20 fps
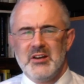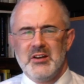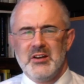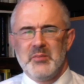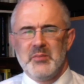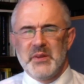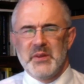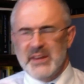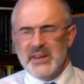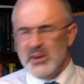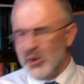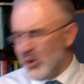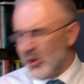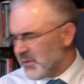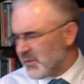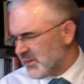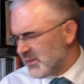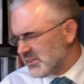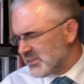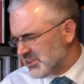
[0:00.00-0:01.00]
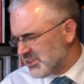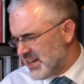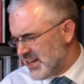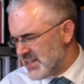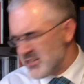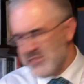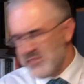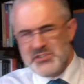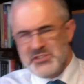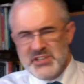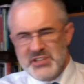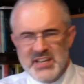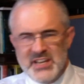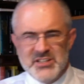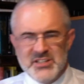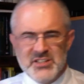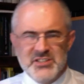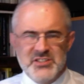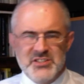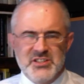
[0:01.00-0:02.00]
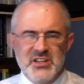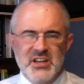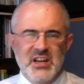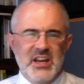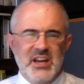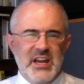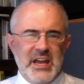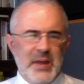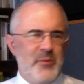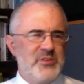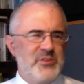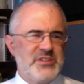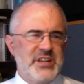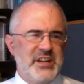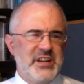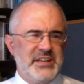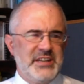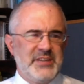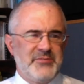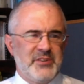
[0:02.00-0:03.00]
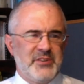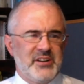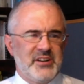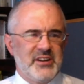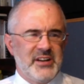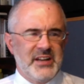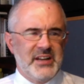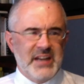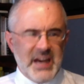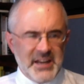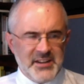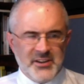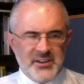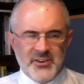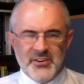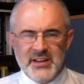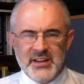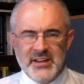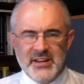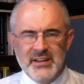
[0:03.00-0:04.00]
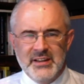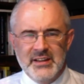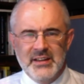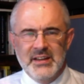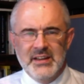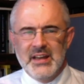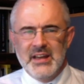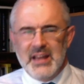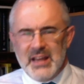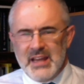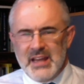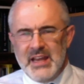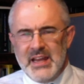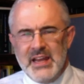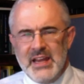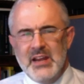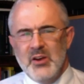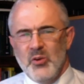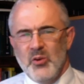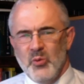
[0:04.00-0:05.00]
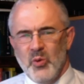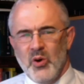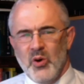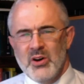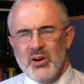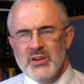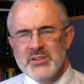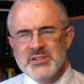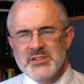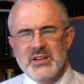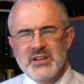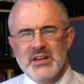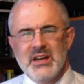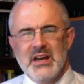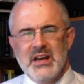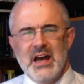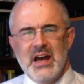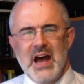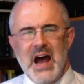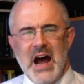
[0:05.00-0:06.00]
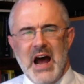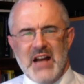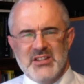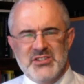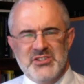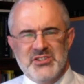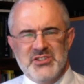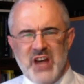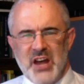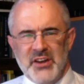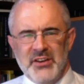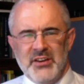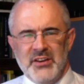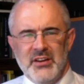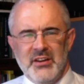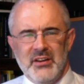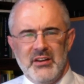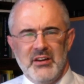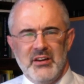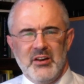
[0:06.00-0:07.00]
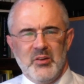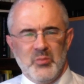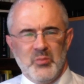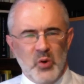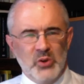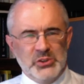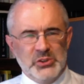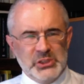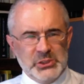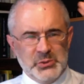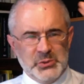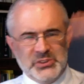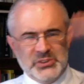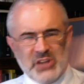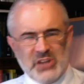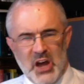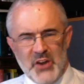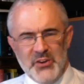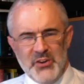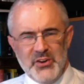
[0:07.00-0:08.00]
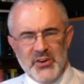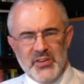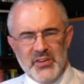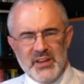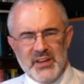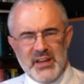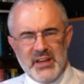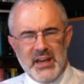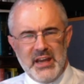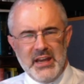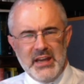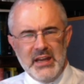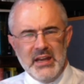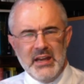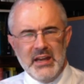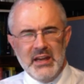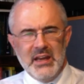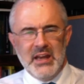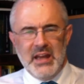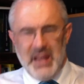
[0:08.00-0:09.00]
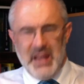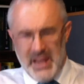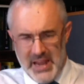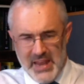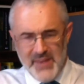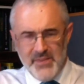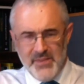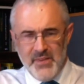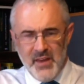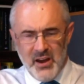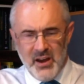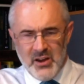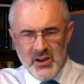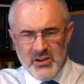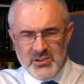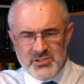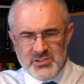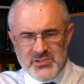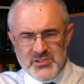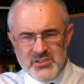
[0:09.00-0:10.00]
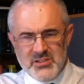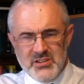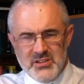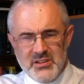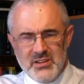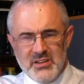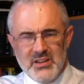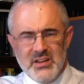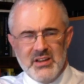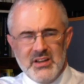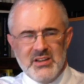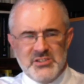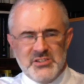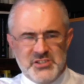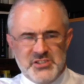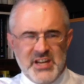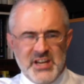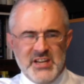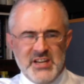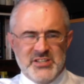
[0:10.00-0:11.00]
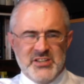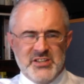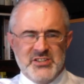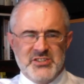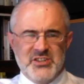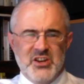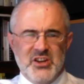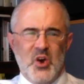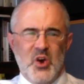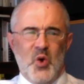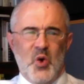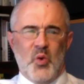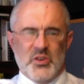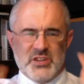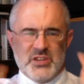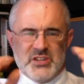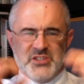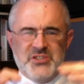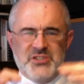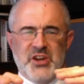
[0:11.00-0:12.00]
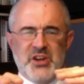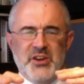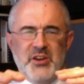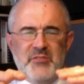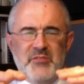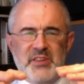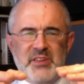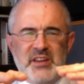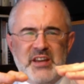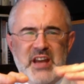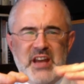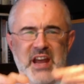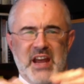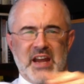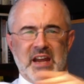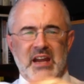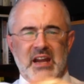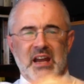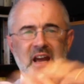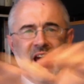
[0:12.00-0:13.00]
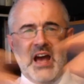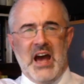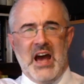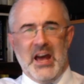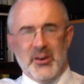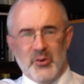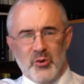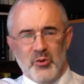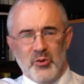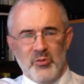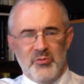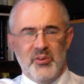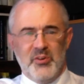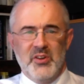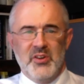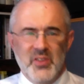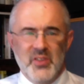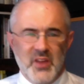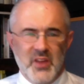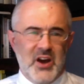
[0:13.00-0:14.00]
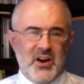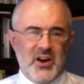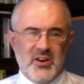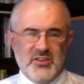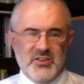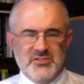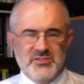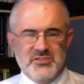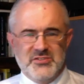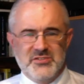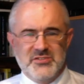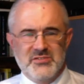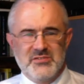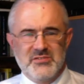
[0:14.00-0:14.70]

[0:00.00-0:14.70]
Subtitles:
But the author says of Jesus, he was in a different category. He was a son. Moses was under the king in the house. Jesus was a son of the king and over the house.